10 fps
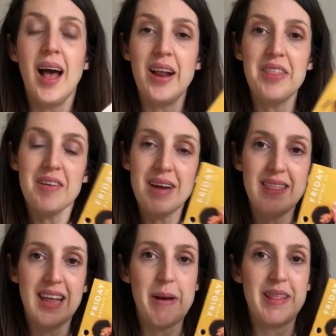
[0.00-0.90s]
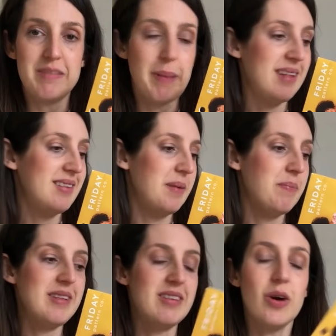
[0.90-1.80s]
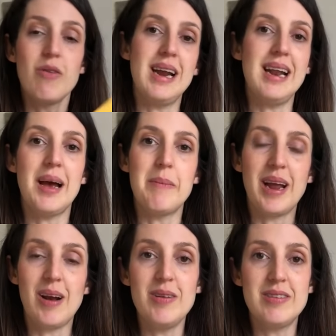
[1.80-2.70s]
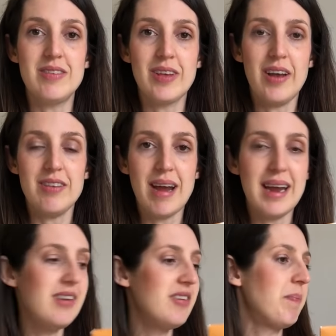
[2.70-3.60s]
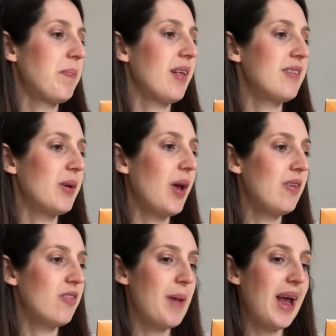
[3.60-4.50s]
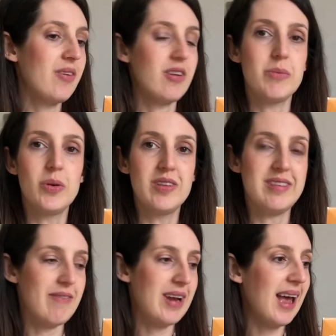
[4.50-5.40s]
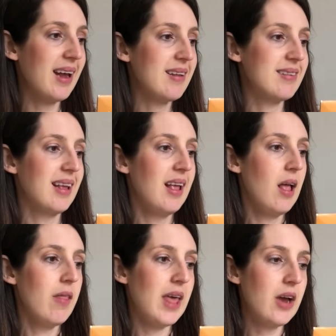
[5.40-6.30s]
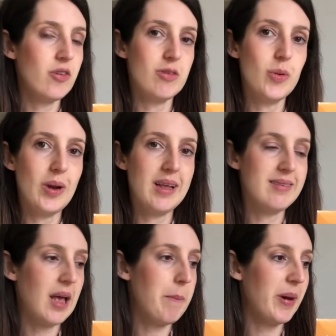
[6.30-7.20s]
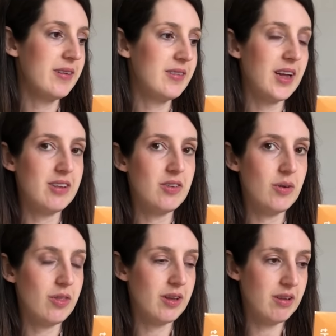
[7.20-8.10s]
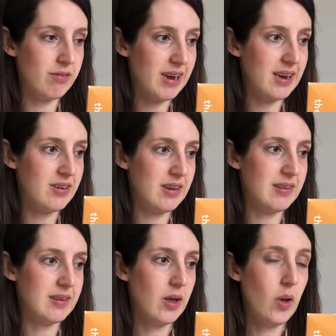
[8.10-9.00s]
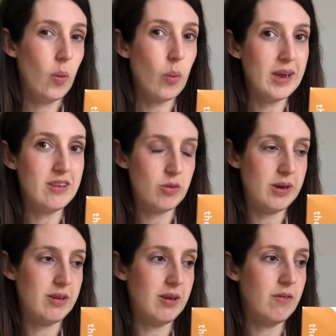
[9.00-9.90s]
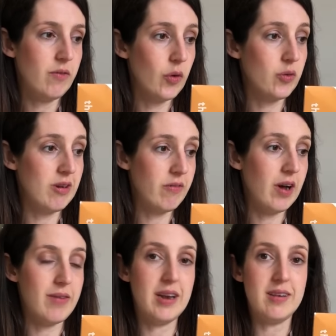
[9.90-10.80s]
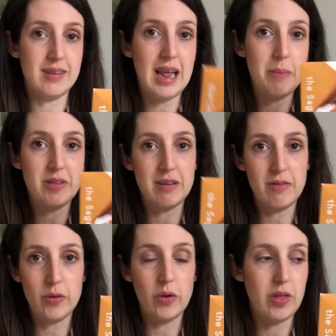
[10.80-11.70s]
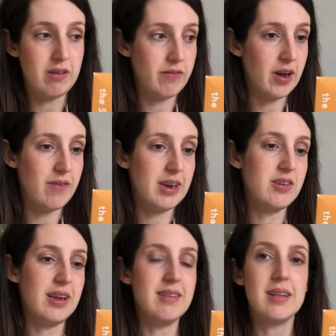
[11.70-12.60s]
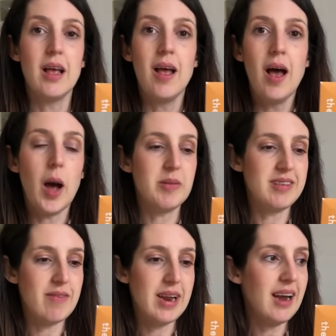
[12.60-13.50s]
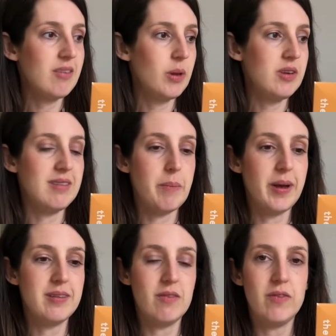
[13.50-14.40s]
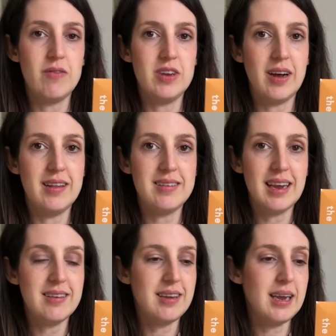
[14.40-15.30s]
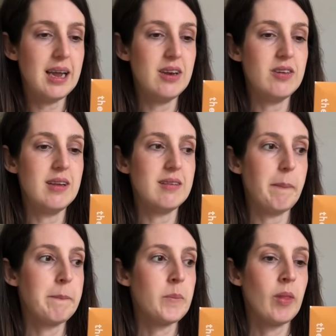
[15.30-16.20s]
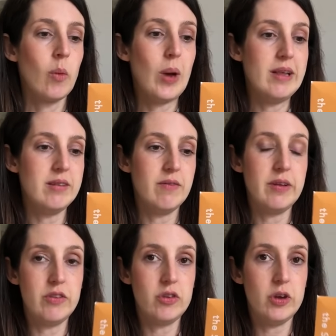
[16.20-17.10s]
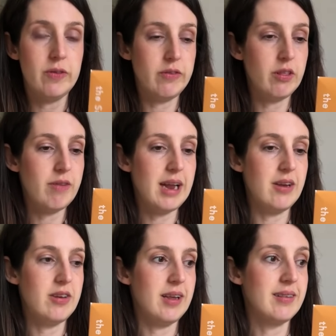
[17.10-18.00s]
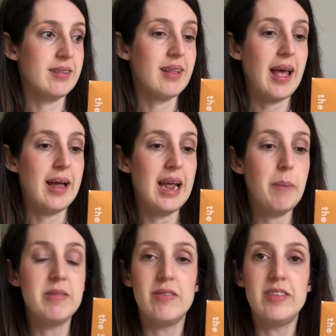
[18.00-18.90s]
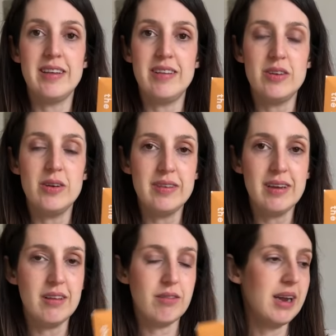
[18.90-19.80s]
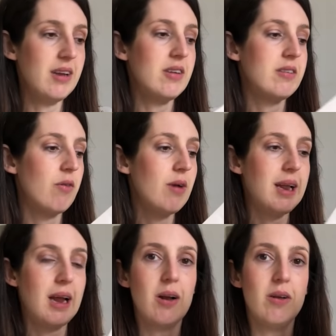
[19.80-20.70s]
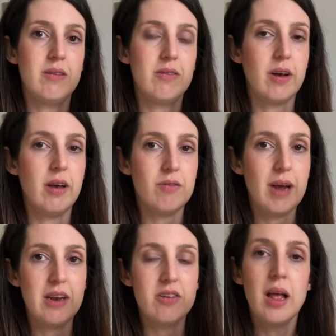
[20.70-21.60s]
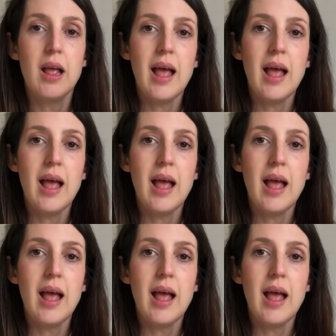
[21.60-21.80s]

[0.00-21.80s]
Another great thing about this pattern is it's got a really um, inclusive size range. So it goes from extra small to 7X. The extra small is um, bust 32, 33 inches waist 24, 25 inches and hips 34, 35 inches. Up to 7X, which is a bust of 59, 60 inches, waist of 52, 53 inches, and hips of 62, 63 inches, so really inclusive size range.